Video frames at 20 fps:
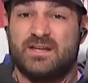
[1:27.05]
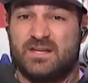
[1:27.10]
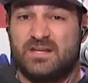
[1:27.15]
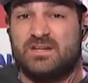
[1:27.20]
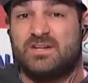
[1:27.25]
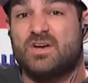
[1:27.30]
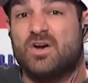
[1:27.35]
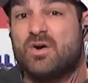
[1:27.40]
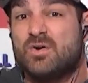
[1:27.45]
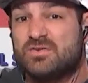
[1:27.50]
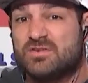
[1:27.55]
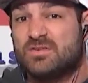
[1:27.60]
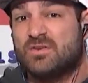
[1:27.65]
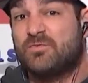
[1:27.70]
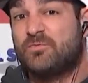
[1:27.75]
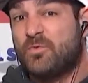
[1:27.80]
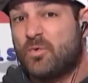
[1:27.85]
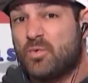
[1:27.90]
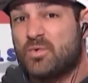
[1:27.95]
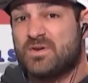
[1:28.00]
He goes in the
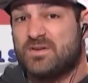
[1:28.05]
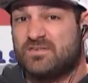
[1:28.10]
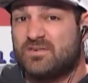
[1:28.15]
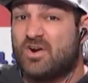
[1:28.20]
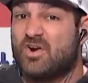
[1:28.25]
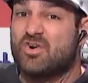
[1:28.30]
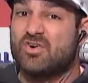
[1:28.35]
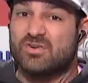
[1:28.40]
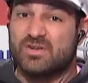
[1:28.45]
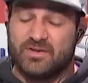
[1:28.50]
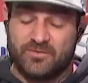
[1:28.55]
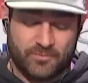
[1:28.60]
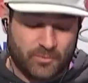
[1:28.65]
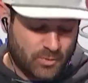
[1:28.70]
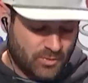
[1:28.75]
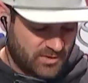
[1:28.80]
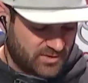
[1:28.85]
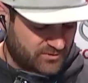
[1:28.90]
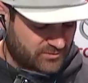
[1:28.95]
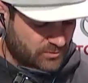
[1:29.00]
40s, early
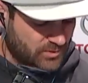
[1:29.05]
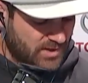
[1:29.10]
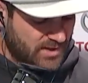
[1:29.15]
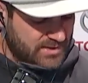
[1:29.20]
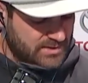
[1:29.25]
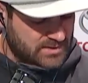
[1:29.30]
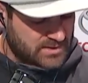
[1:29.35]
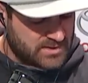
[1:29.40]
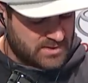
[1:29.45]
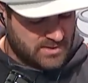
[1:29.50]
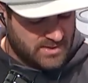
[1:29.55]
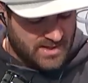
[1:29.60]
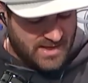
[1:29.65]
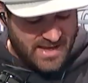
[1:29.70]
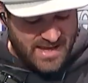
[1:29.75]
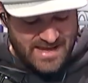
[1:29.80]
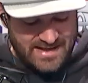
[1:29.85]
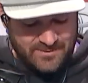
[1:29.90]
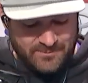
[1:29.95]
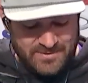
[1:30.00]
40s, right? I
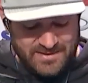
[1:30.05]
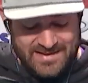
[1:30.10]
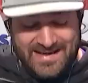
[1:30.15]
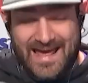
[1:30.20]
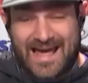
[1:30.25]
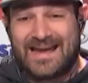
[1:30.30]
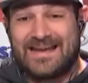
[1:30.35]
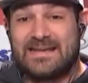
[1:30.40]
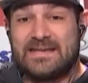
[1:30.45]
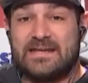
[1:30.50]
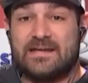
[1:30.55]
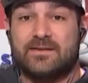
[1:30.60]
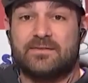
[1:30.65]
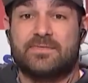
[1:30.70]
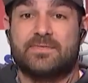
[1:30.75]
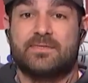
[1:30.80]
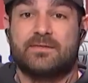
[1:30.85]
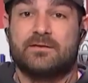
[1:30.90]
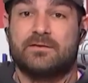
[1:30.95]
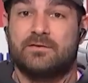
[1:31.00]
had him at 90th
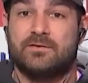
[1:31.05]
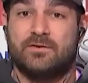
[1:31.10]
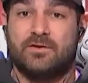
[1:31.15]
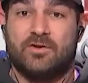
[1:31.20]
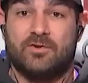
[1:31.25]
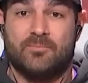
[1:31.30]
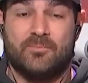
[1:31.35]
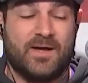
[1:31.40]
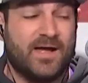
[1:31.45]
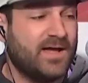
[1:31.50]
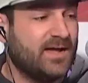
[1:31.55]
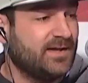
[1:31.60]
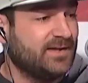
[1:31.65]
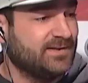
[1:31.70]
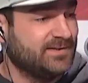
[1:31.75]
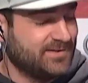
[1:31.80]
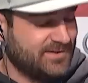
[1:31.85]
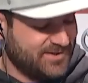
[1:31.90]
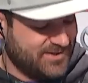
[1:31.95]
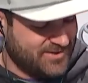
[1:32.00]
on
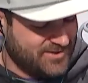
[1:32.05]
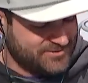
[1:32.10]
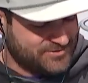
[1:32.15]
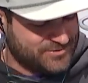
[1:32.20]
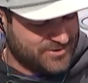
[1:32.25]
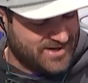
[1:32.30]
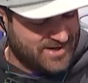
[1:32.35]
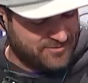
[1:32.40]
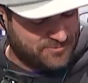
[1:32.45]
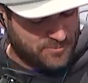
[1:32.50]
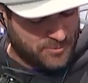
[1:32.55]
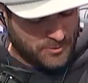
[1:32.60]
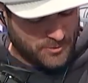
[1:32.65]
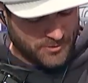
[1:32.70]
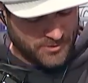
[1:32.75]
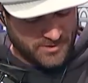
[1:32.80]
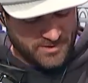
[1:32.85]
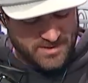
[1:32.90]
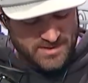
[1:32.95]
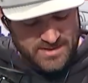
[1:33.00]
my draft
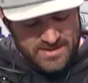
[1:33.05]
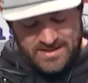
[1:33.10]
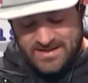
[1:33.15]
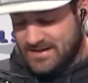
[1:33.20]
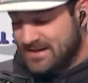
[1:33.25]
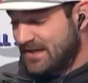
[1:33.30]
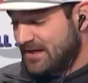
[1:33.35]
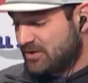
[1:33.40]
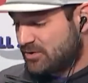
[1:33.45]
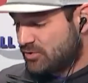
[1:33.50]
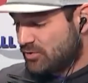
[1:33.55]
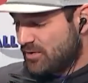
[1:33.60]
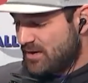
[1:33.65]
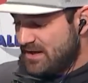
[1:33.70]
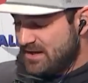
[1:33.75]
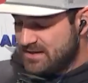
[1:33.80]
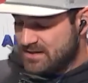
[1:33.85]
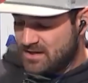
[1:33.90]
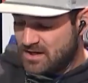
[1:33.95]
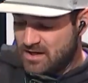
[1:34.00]
board. He got a
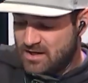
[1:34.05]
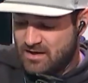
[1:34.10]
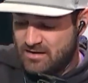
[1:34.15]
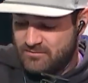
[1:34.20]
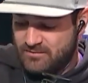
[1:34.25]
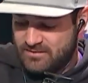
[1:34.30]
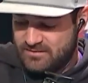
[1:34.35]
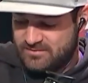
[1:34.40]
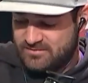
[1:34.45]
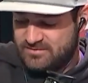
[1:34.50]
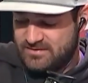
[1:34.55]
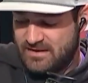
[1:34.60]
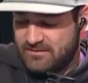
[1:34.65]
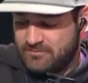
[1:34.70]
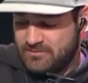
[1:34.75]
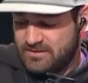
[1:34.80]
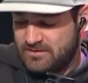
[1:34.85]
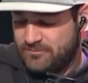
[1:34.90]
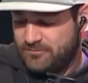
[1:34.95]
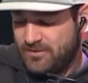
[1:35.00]
grade of
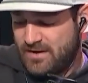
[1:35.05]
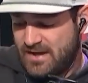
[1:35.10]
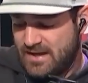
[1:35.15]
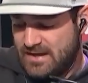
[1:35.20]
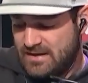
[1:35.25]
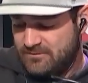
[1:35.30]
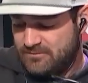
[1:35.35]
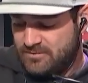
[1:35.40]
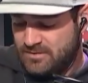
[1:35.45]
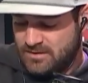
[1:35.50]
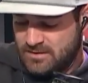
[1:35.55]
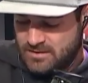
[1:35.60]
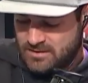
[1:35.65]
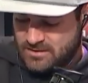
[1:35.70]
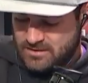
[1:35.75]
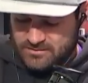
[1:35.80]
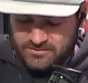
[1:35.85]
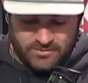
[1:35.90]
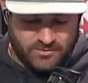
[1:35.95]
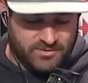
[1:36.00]
75.
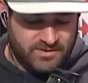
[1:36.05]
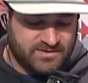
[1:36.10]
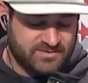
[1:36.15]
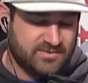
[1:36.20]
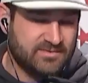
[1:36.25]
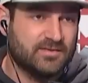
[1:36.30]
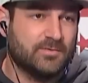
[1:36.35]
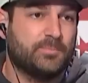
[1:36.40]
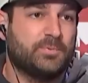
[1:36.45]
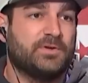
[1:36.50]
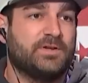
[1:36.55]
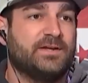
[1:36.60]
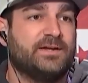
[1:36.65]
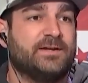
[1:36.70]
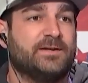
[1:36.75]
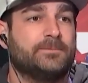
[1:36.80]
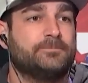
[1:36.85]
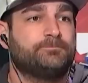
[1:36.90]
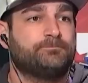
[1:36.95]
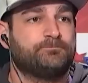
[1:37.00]
So this is a
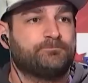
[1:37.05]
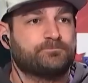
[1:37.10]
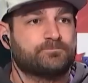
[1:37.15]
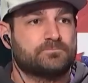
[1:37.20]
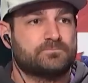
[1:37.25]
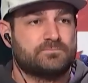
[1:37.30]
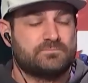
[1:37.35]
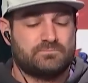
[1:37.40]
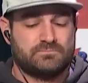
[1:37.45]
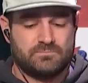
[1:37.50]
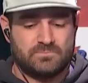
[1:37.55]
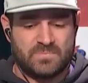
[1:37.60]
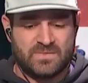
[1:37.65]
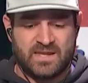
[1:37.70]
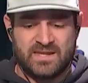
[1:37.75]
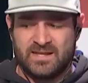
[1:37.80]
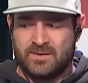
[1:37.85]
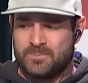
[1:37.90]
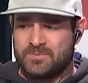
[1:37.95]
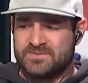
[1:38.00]
player
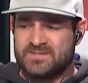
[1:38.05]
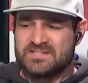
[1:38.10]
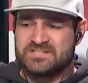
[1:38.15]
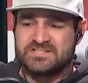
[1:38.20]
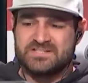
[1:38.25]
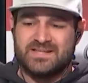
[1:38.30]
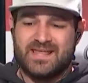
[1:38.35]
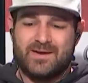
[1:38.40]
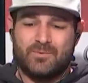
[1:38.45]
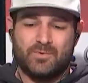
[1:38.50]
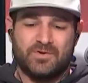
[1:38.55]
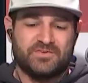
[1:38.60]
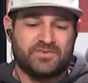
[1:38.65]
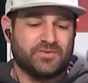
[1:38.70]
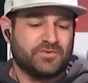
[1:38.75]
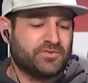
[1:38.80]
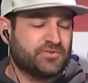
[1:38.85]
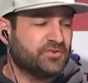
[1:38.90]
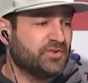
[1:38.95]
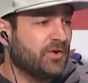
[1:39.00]
in a position that
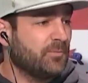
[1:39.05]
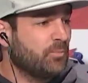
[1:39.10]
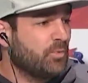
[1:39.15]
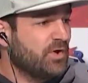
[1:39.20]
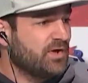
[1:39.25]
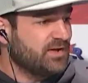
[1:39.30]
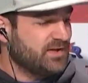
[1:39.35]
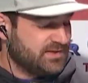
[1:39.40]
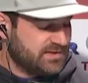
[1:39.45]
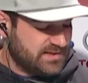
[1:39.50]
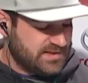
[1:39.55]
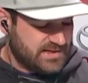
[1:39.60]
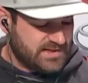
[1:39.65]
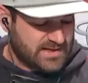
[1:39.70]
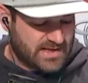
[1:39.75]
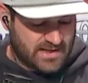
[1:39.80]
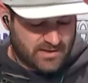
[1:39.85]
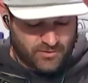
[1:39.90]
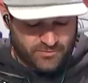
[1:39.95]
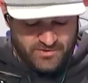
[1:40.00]
was somewhat a
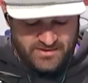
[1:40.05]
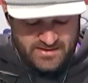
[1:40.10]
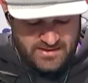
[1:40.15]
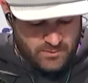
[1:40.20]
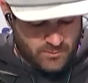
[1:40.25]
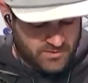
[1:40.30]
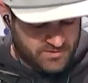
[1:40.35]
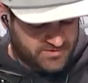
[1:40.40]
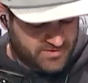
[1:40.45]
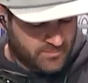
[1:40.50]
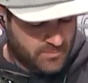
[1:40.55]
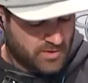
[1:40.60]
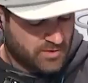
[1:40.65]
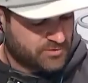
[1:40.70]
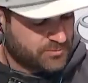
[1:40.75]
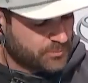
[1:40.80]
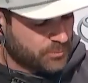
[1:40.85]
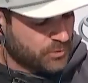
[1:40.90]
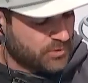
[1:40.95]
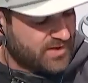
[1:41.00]
need. I don't think it was the most